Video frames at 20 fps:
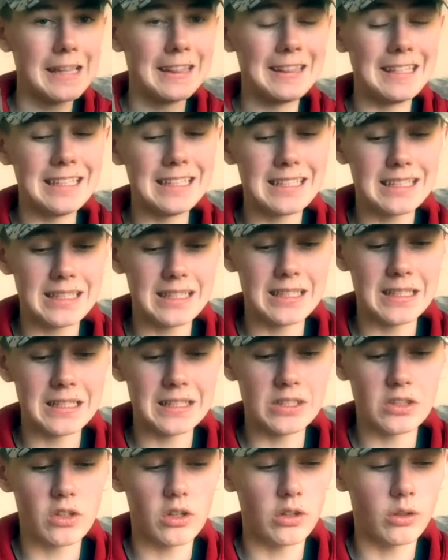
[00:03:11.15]
These
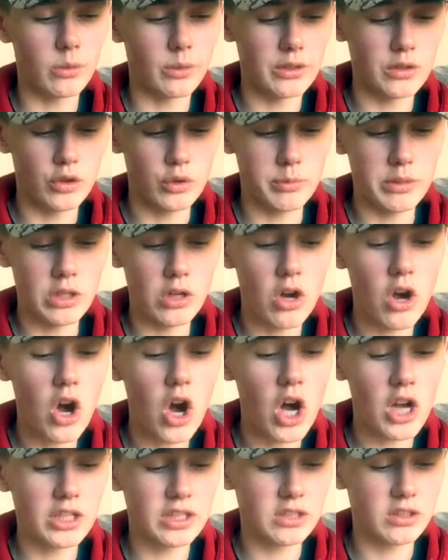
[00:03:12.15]
things are going to be
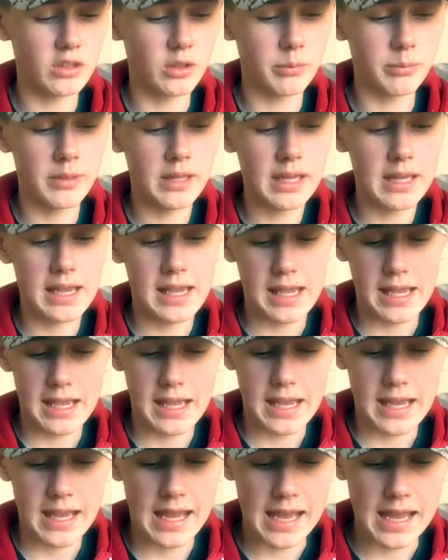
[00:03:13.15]
awesome,
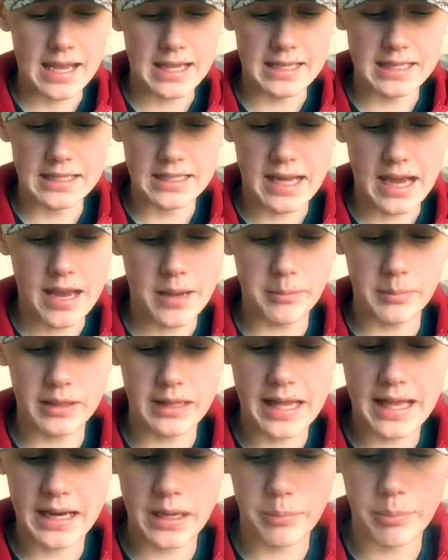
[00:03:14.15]
and I'm
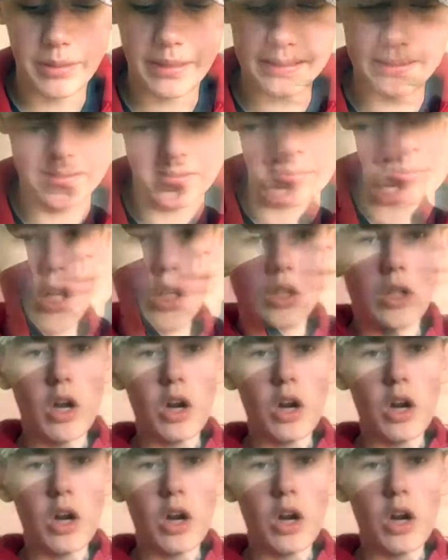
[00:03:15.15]
glad I picked them up.